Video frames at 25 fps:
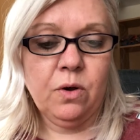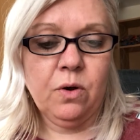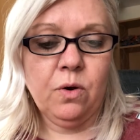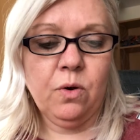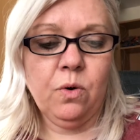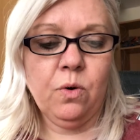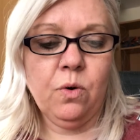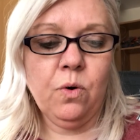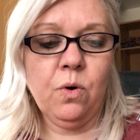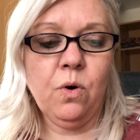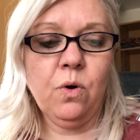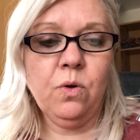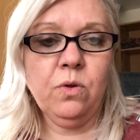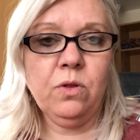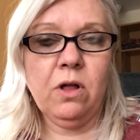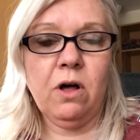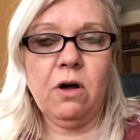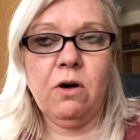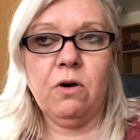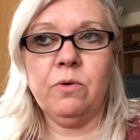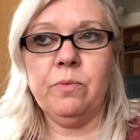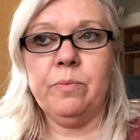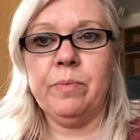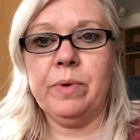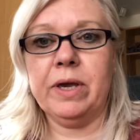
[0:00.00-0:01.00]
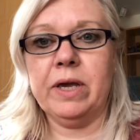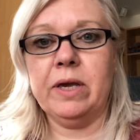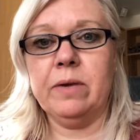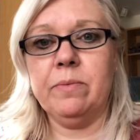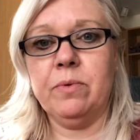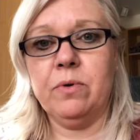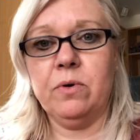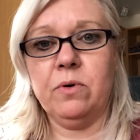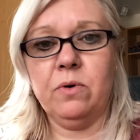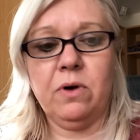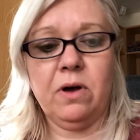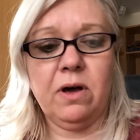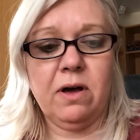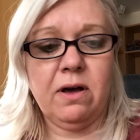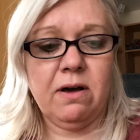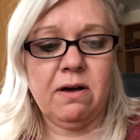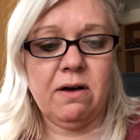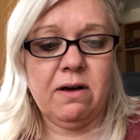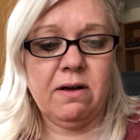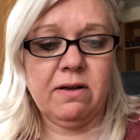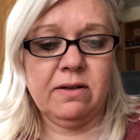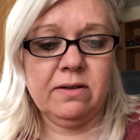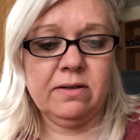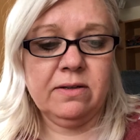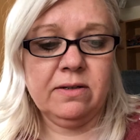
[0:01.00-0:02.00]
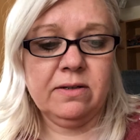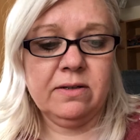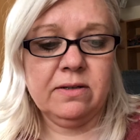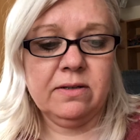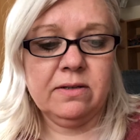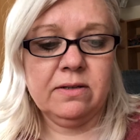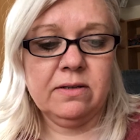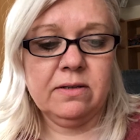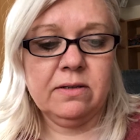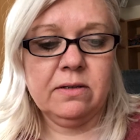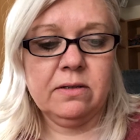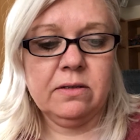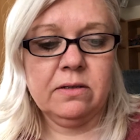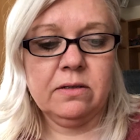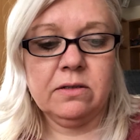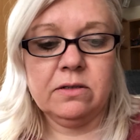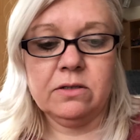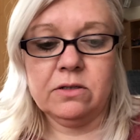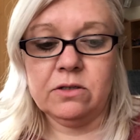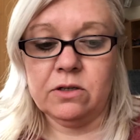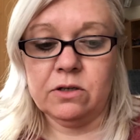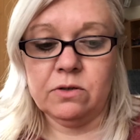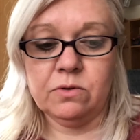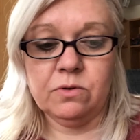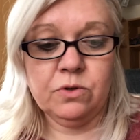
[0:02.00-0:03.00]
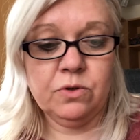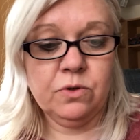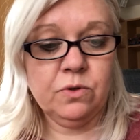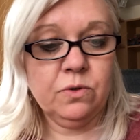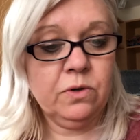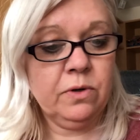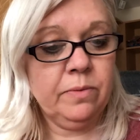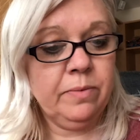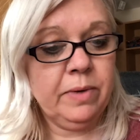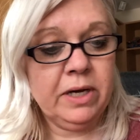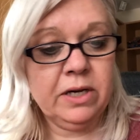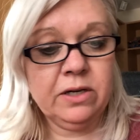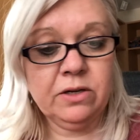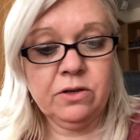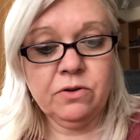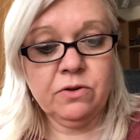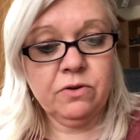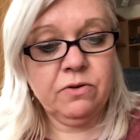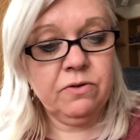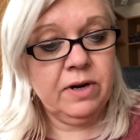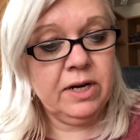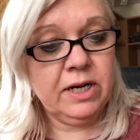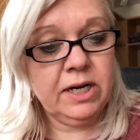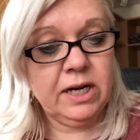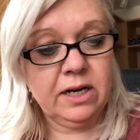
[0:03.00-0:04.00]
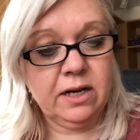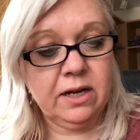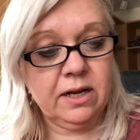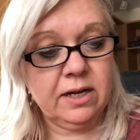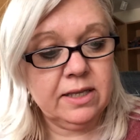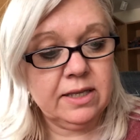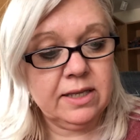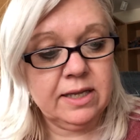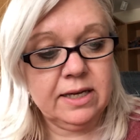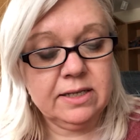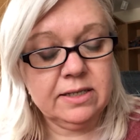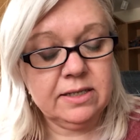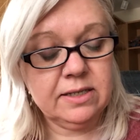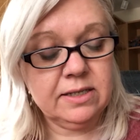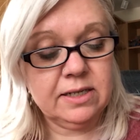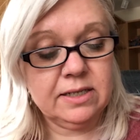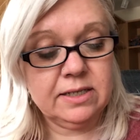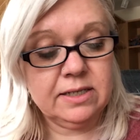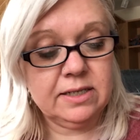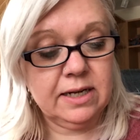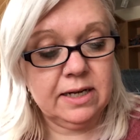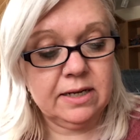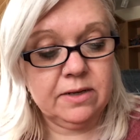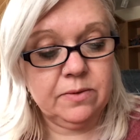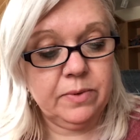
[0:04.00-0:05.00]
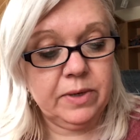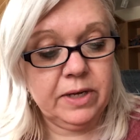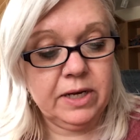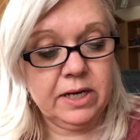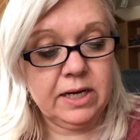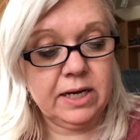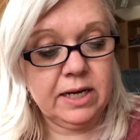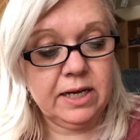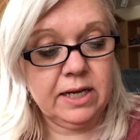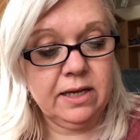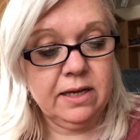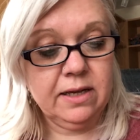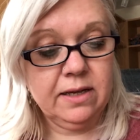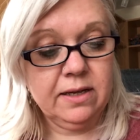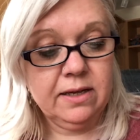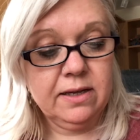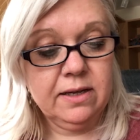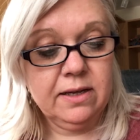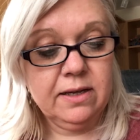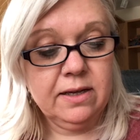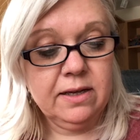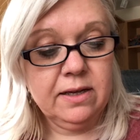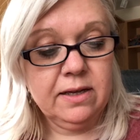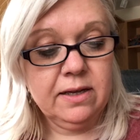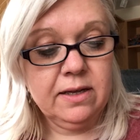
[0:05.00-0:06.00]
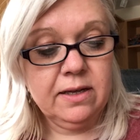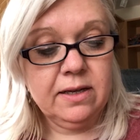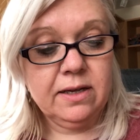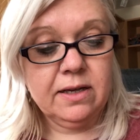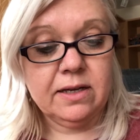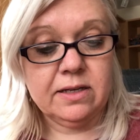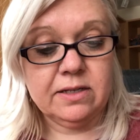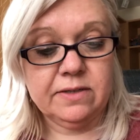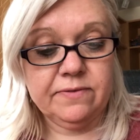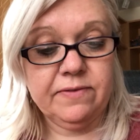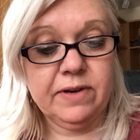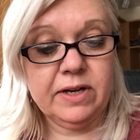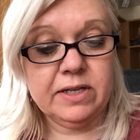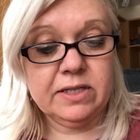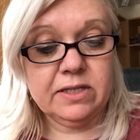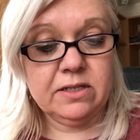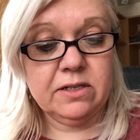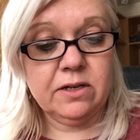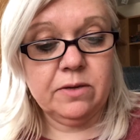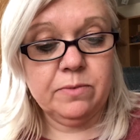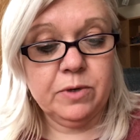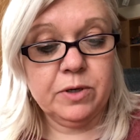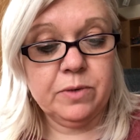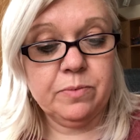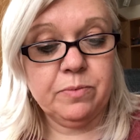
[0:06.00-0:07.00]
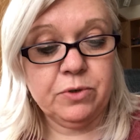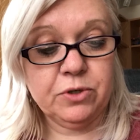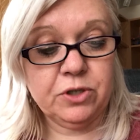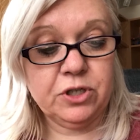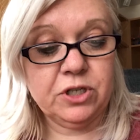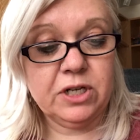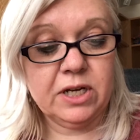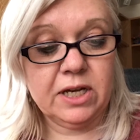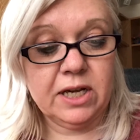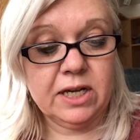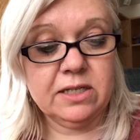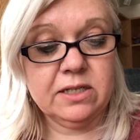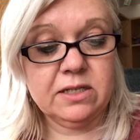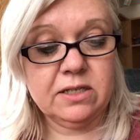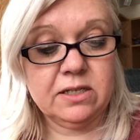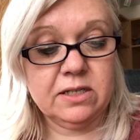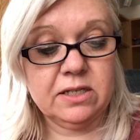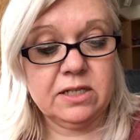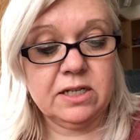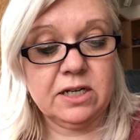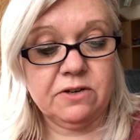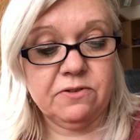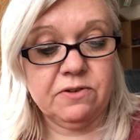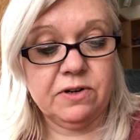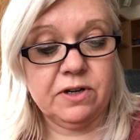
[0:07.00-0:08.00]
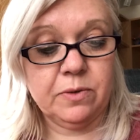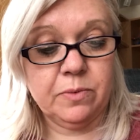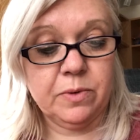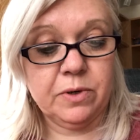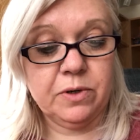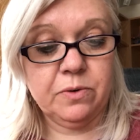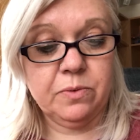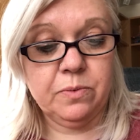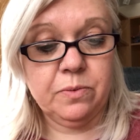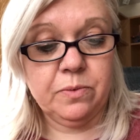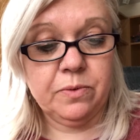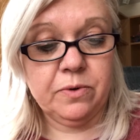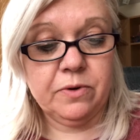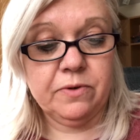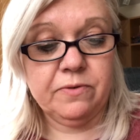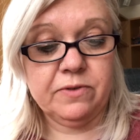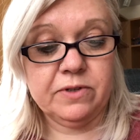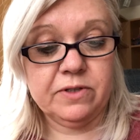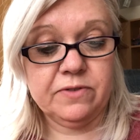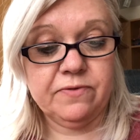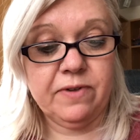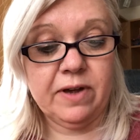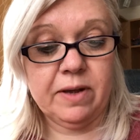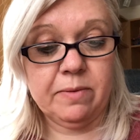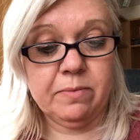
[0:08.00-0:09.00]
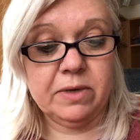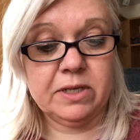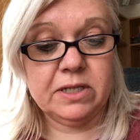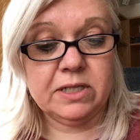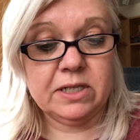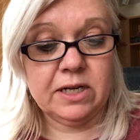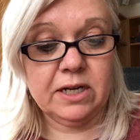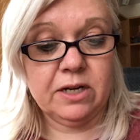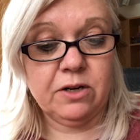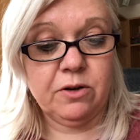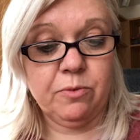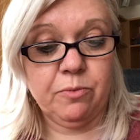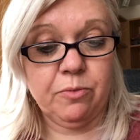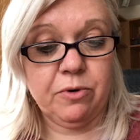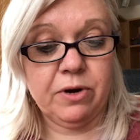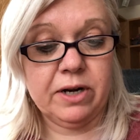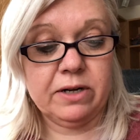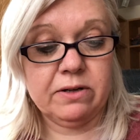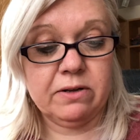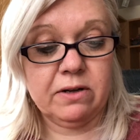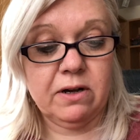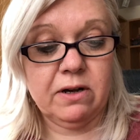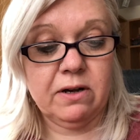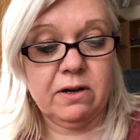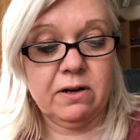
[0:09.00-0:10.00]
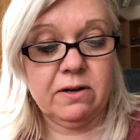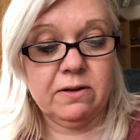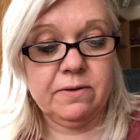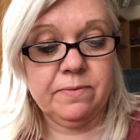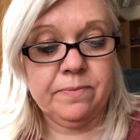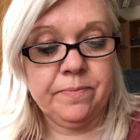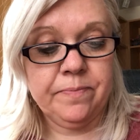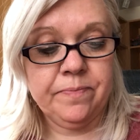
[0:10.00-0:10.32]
"All old people are—" "Don't talk about your Granny like that," said Dad weakly. His fat stomach pushed against the steering wheel of his family's little brown car.